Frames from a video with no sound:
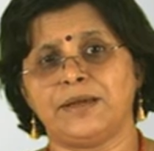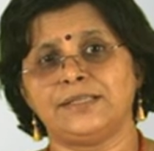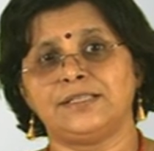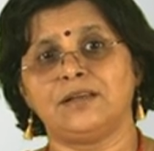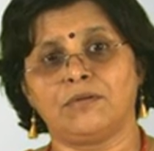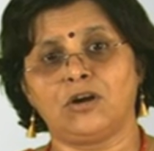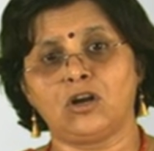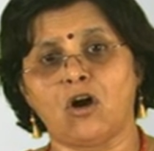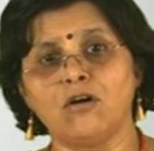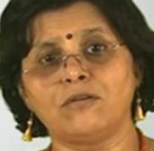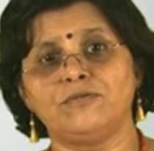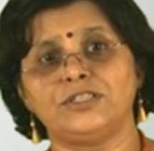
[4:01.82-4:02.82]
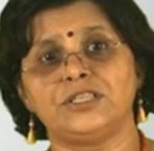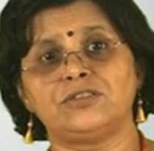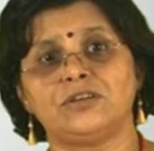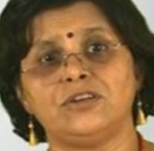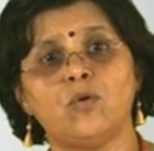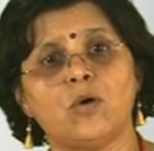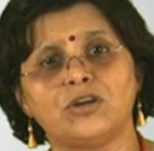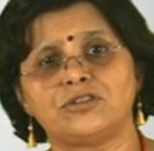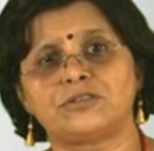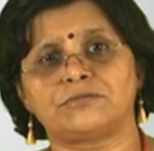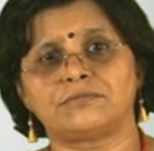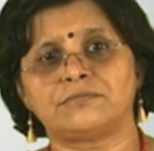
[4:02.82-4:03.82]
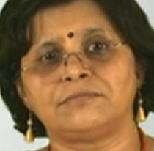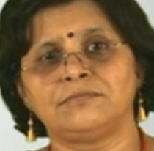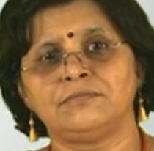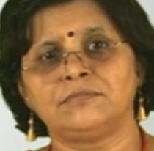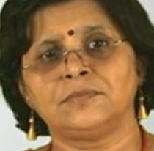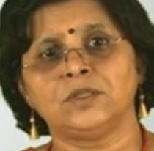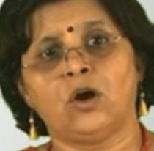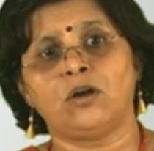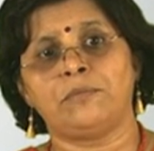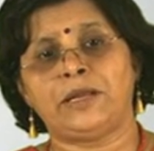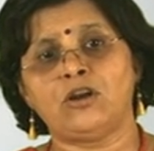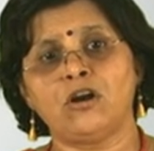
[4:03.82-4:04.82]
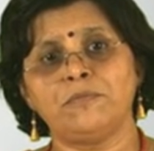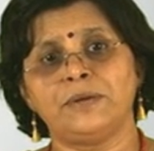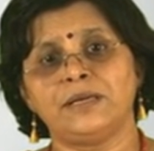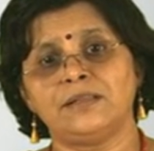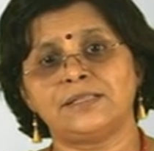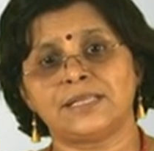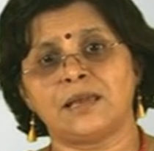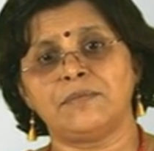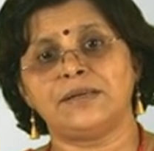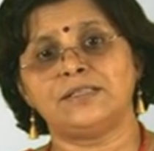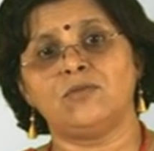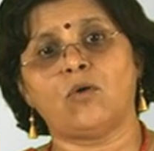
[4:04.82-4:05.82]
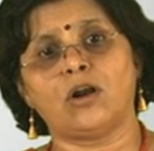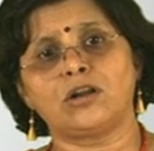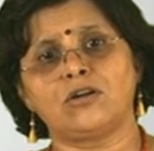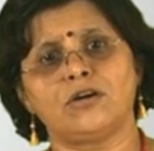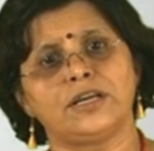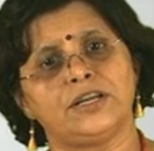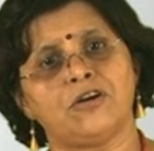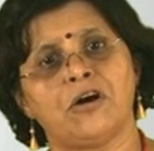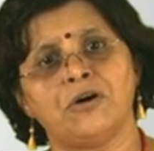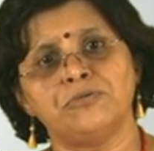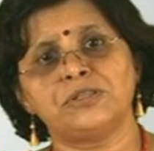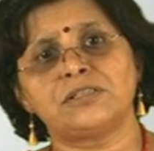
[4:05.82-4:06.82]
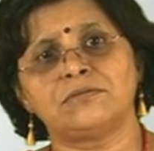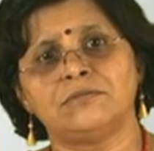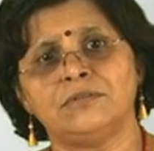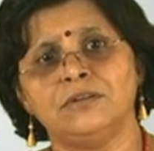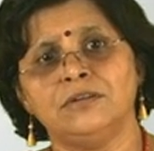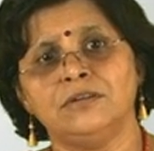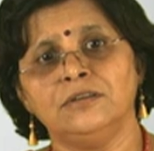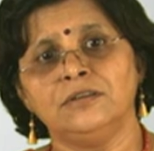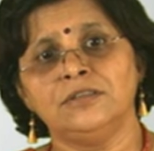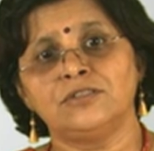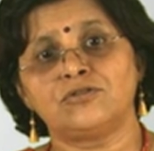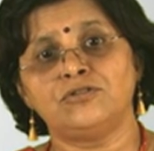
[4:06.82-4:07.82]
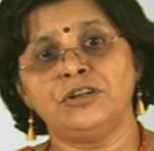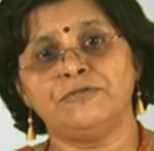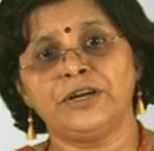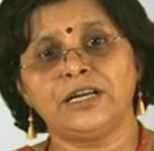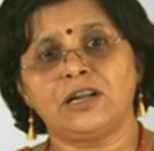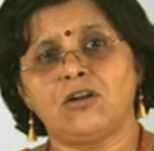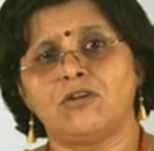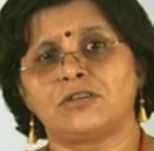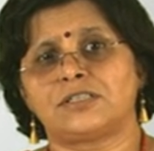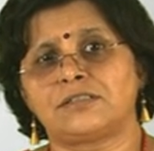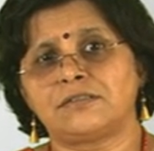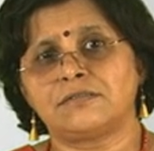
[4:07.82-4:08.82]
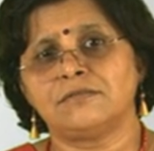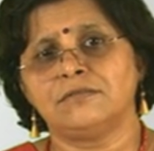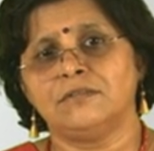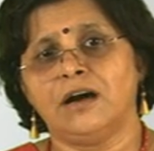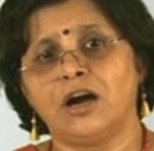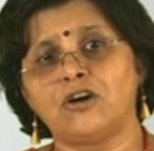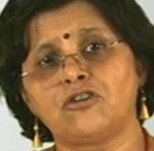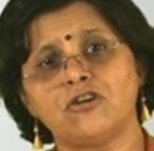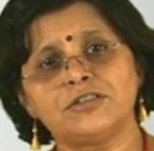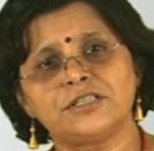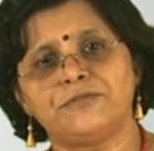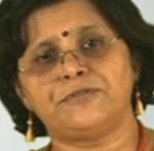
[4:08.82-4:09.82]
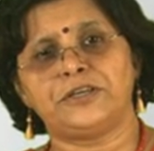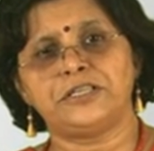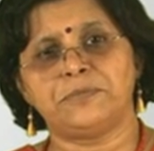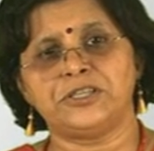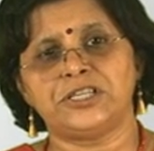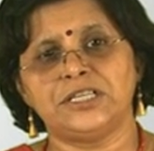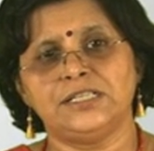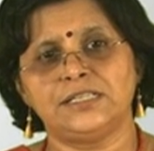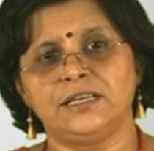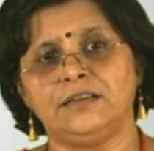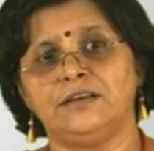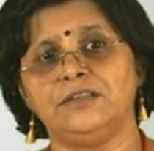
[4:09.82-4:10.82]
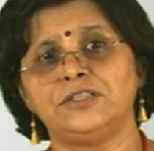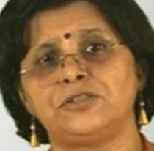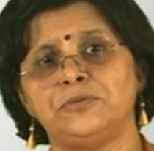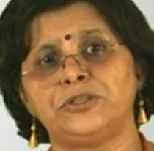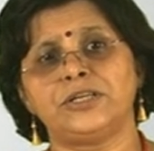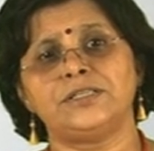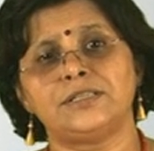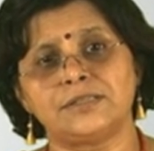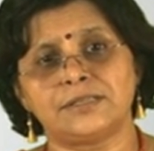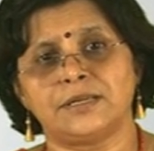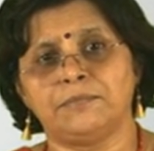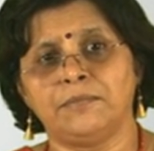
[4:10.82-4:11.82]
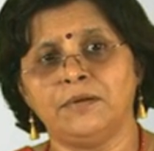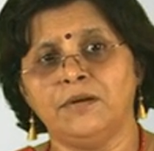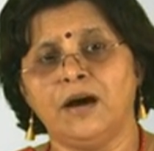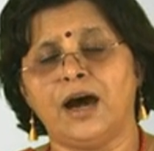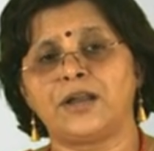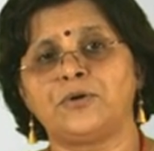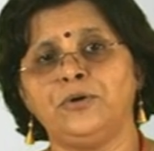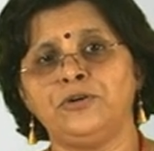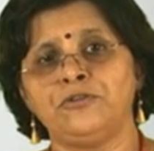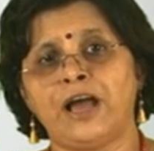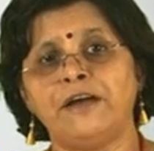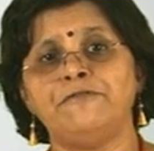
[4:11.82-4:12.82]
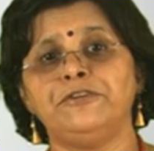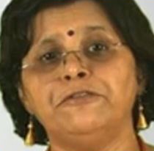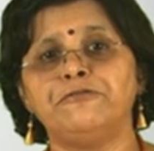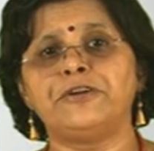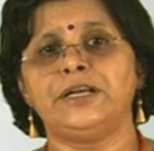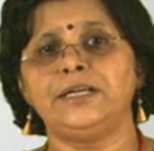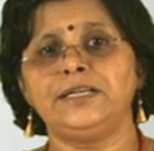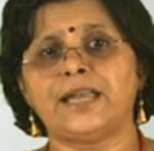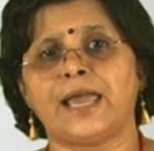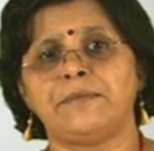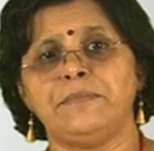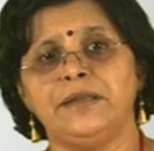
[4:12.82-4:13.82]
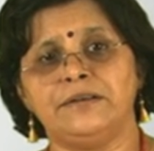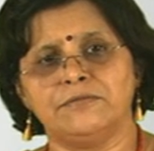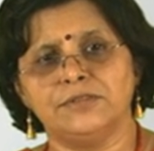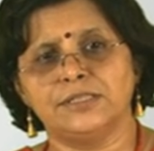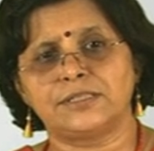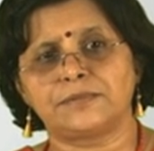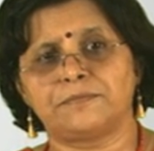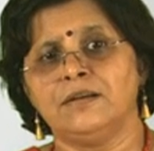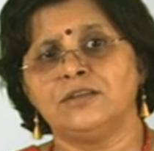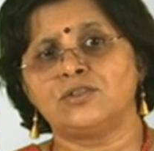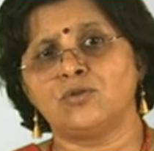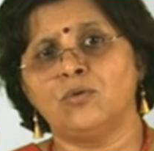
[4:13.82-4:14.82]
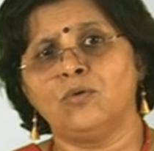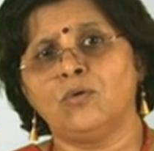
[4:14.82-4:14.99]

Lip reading: the clock which is in your watch, or may not be the same as the wall clock in your house. So different clocks across different machines in a distributed system are going to have different time intervals. So